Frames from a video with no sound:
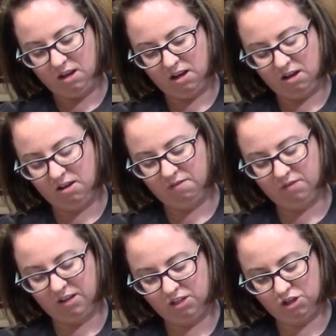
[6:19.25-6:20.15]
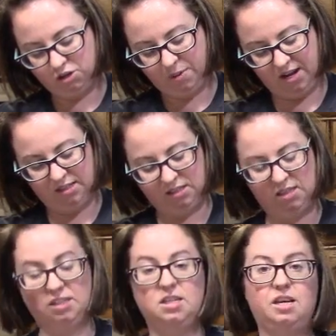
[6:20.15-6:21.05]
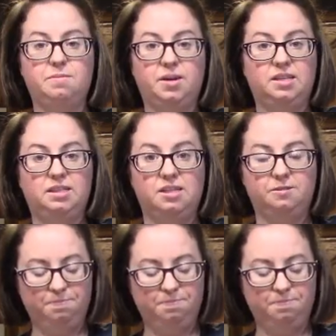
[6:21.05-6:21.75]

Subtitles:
of ginger paste that didn't get mixed in.